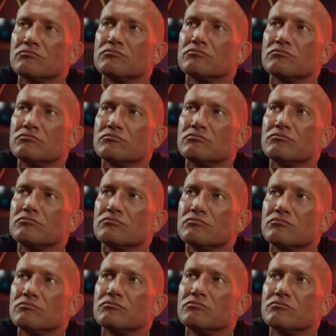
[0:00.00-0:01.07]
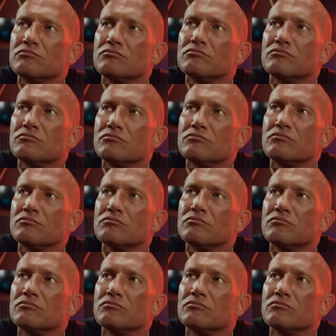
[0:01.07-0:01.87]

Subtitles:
Nothing is said.